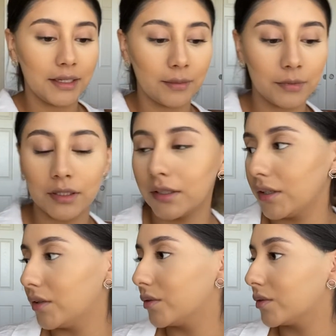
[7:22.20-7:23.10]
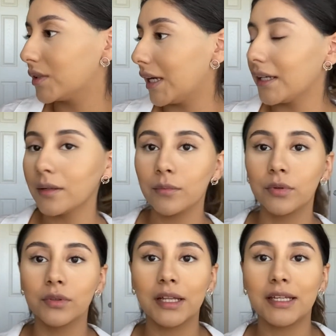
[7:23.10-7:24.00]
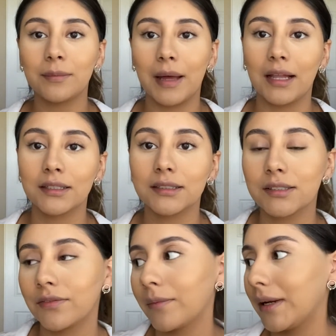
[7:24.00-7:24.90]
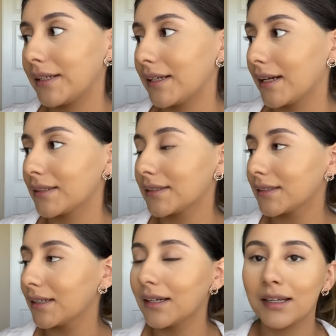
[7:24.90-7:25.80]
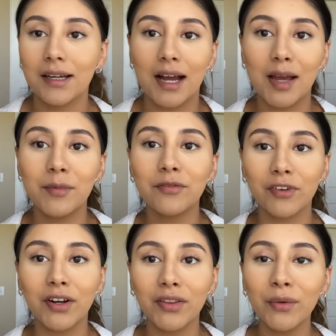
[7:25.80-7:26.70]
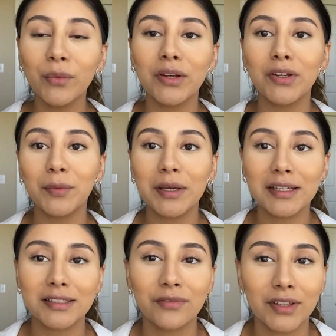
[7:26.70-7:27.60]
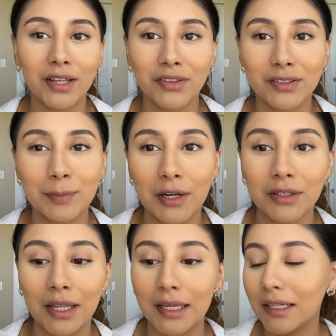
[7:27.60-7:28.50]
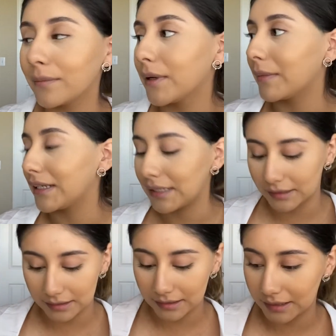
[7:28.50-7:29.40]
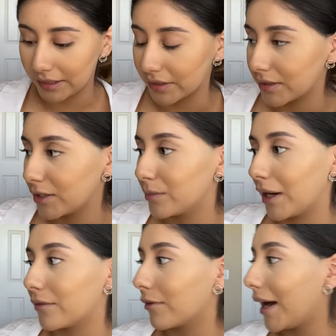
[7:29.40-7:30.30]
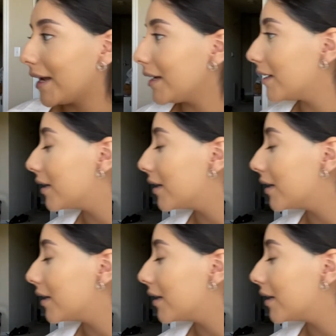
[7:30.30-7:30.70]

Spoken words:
I'm gonna use. I didn't pull any palettes for my desk. I'm in front of the window because I feel like there's better lighting, but my desk is here to my right.